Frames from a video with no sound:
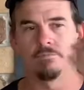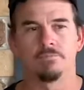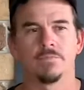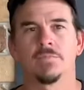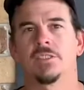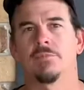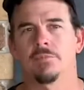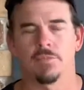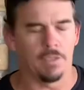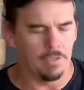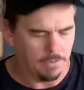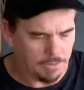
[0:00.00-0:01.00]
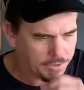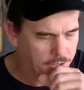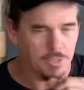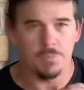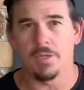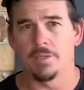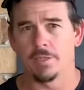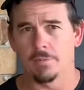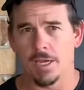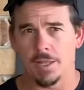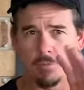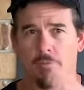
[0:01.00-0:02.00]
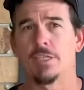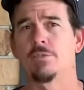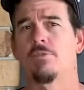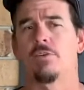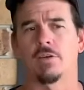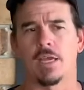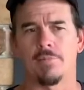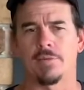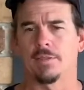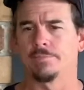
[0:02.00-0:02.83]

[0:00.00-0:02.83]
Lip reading: some, excuse me, some of the other rigs we've got happening,